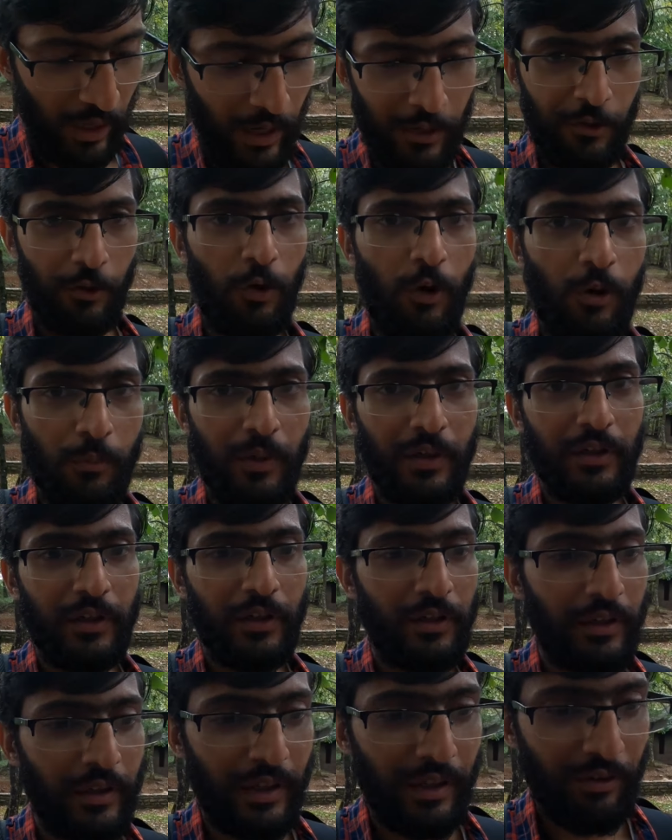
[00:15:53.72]
add a comment,
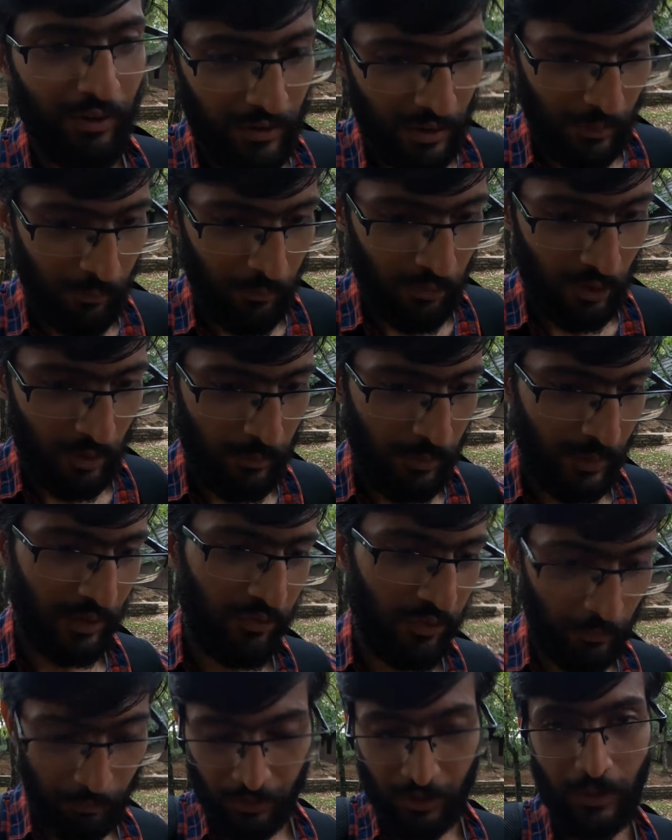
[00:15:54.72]
give a thumbs up and
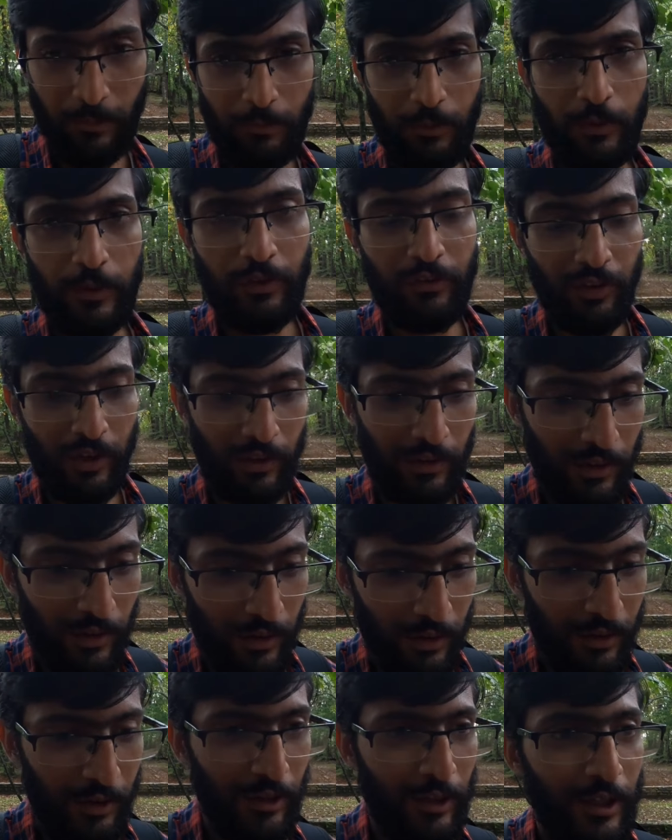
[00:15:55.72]
subscribe to the channel.
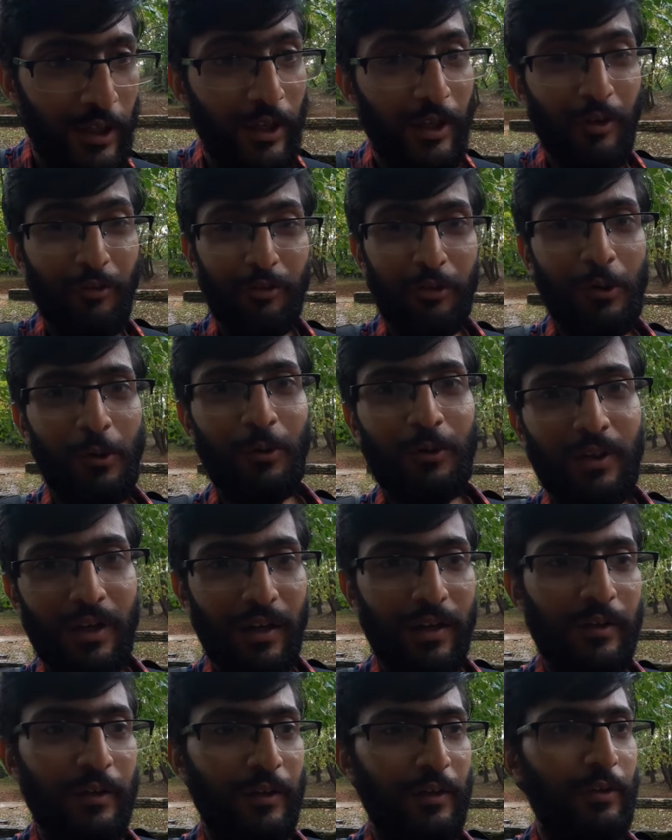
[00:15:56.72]
If you don't
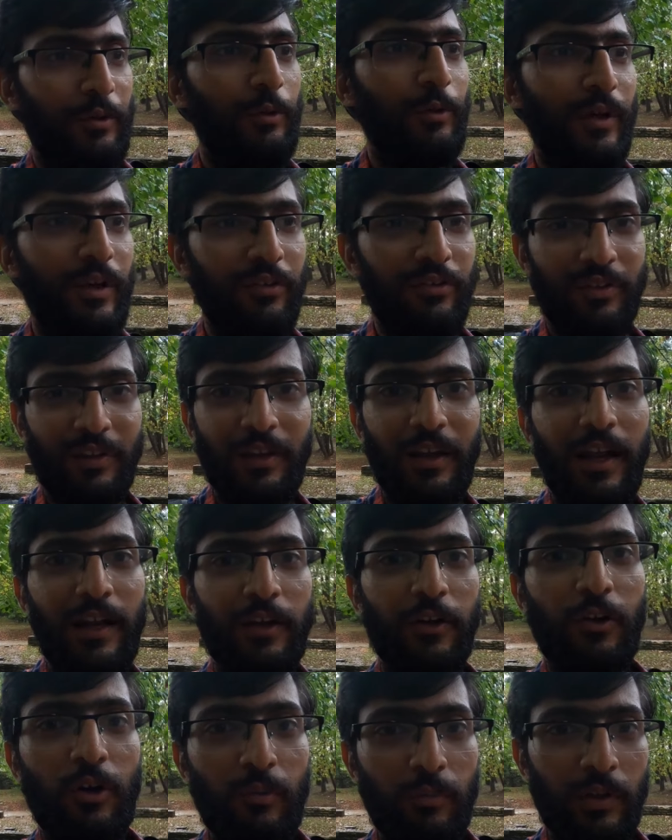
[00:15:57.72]
like, you can still add
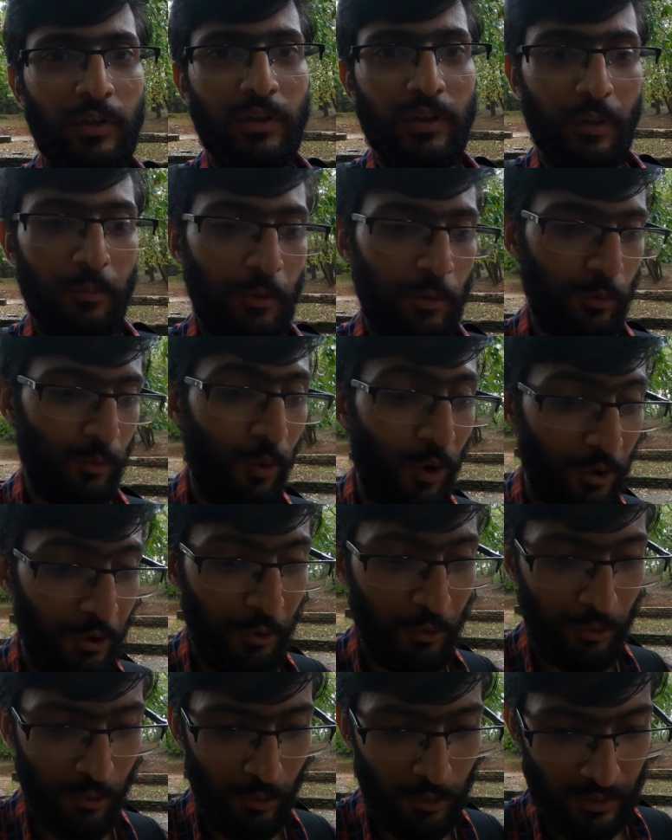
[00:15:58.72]
a comment about what
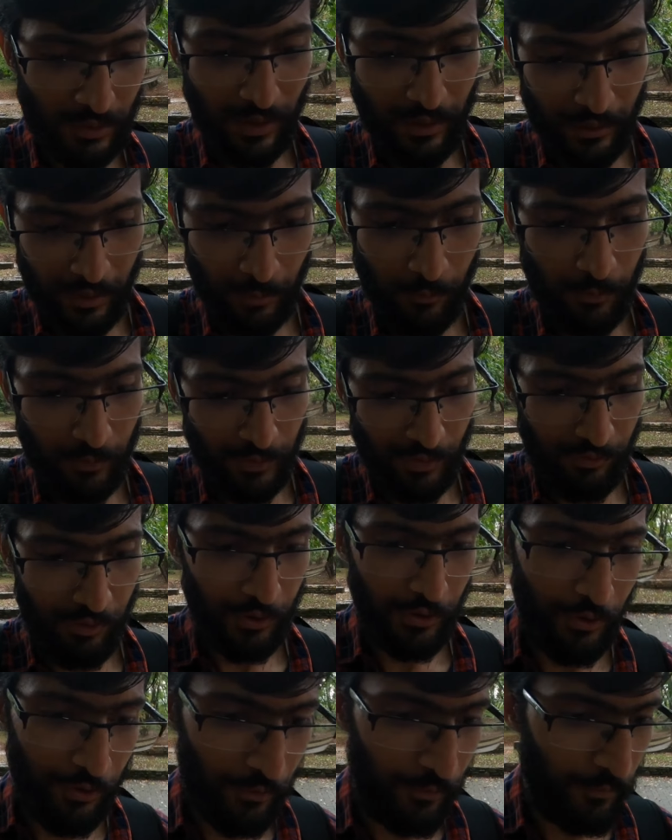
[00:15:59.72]
you don't like about the
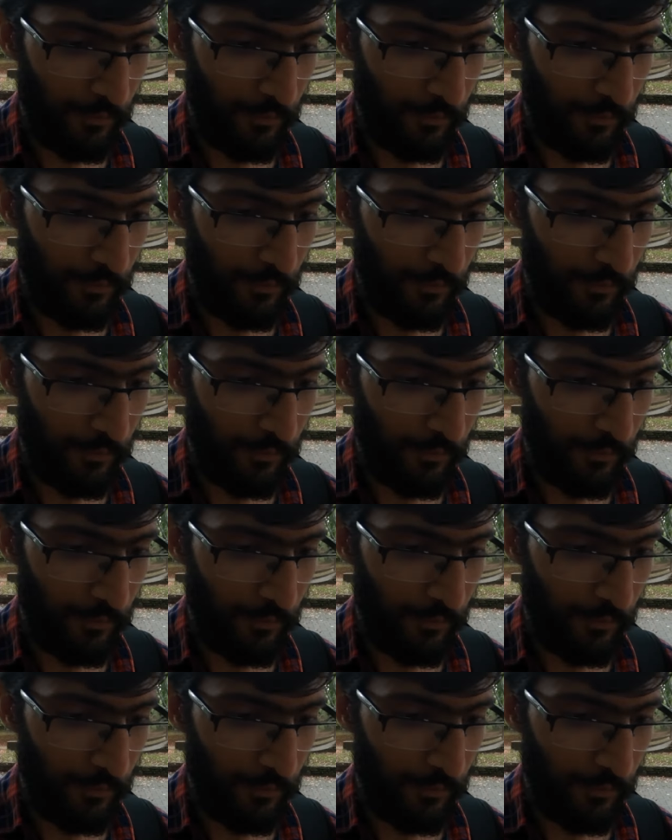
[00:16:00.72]
video.